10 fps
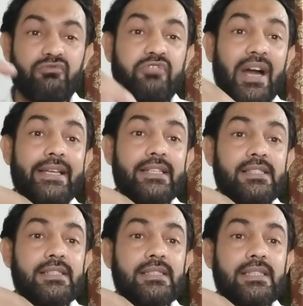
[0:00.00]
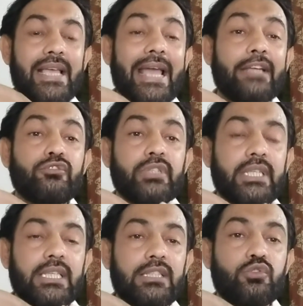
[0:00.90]
virus
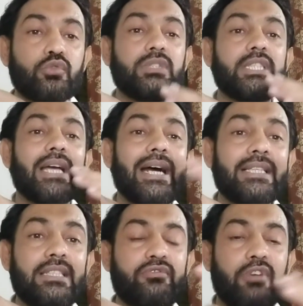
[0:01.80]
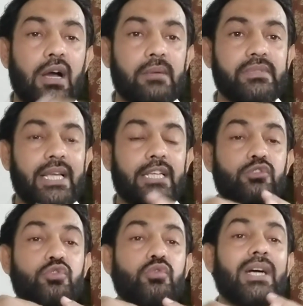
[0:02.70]
entry to the other farms and
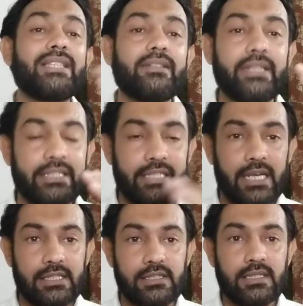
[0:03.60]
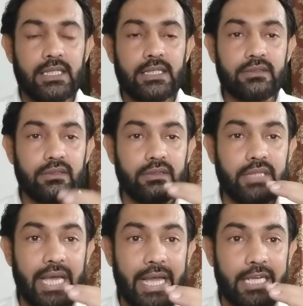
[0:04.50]
to other areas,
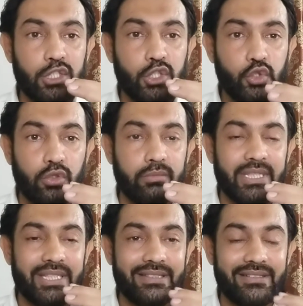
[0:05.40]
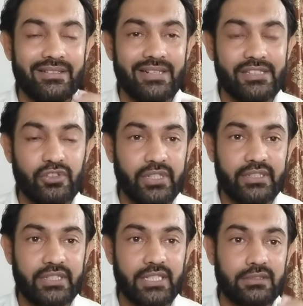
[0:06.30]
that should be
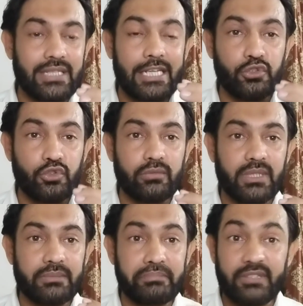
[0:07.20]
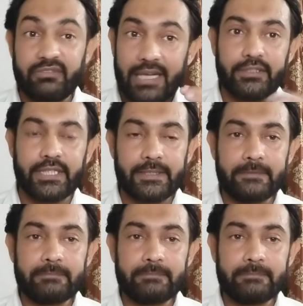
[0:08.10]
restricted, that should be prevented.